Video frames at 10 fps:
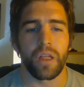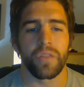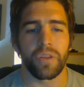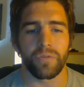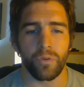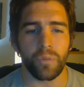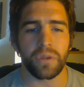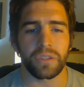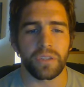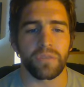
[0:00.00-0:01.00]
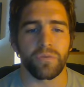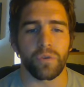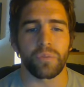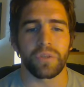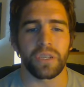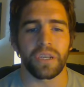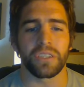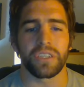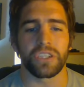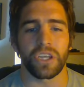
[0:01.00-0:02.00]
The informed consent form
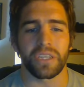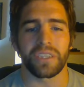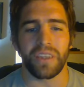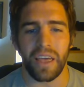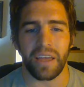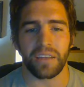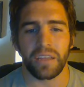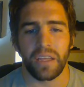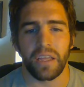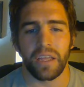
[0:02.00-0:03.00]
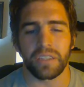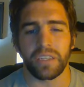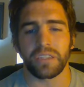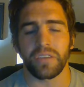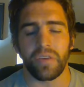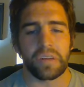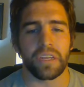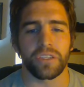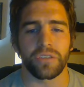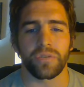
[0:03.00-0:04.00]
does just that. It sets the
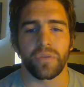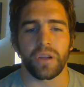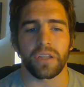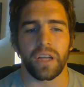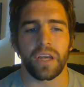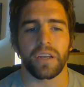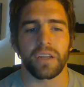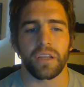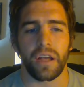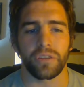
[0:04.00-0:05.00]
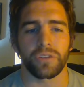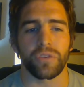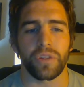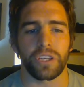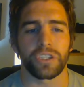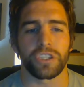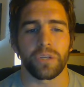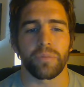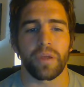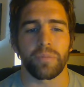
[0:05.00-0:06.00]
foundation for a client-counselor
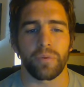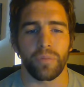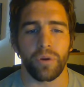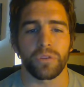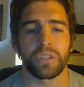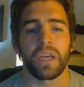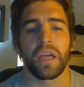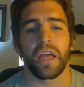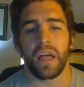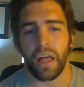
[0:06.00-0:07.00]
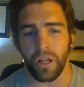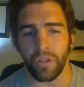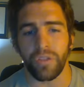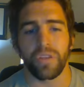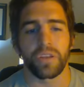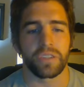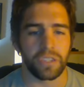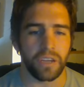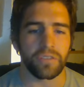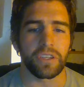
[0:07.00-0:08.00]
relationship that promotes health,
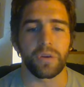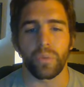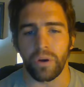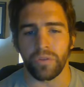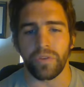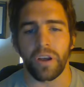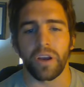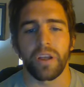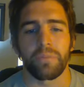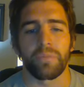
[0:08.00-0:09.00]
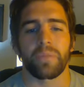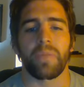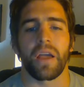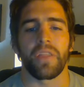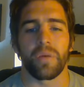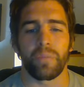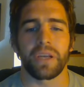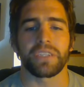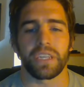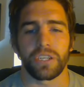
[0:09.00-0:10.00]
safety, welfare, and the
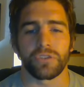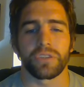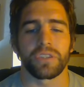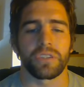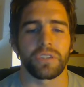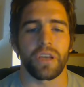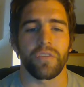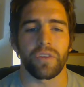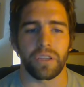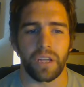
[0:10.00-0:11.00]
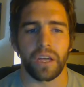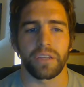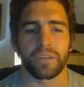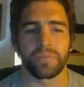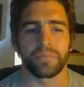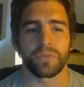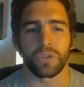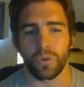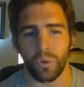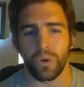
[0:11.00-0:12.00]
best interests of the client, to
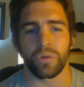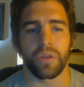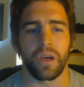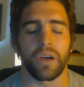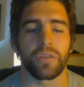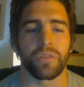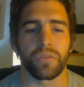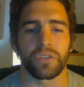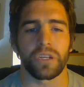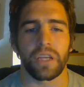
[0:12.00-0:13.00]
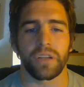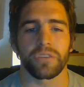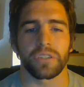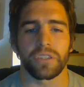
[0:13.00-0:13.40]
quote the Virginia Counseling